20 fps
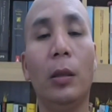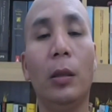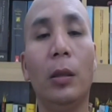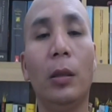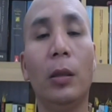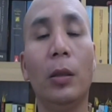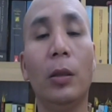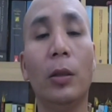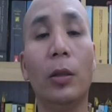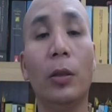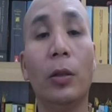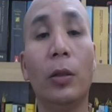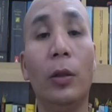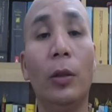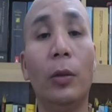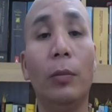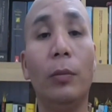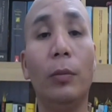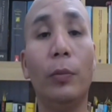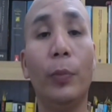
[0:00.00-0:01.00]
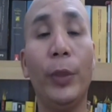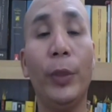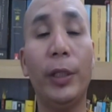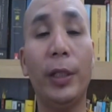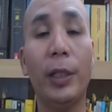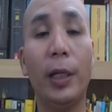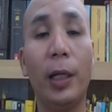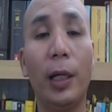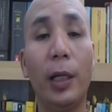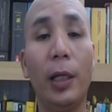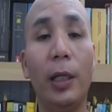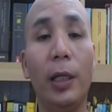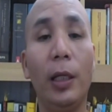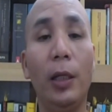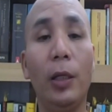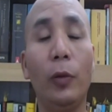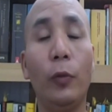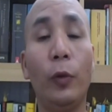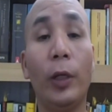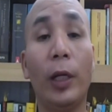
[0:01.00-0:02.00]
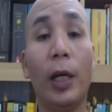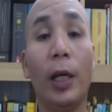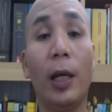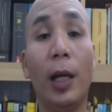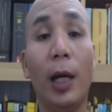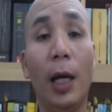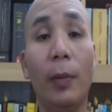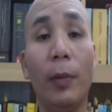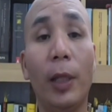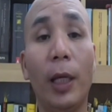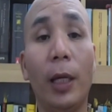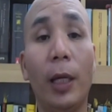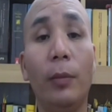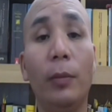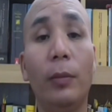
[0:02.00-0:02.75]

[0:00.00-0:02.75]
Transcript: So physically we can help them.